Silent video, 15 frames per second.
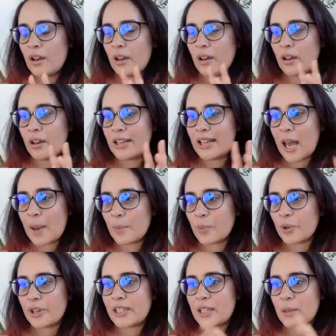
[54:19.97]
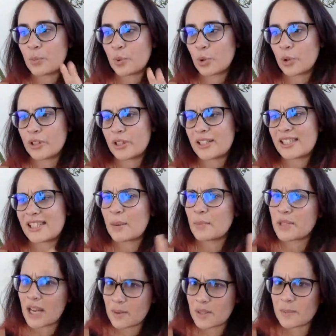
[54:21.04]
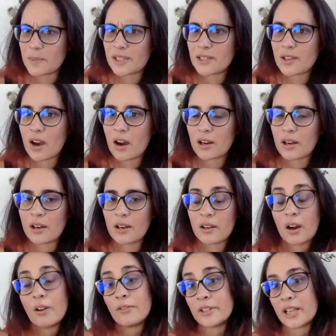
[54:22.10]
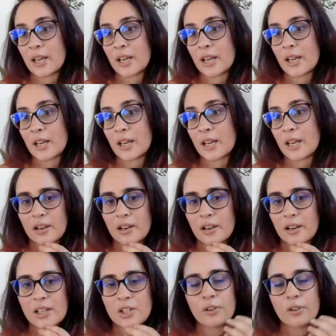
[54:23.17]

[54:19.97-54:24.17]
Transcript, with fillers: uh, elaborate, embroidered, sometimes a bit darker, oftentimes a bit darker.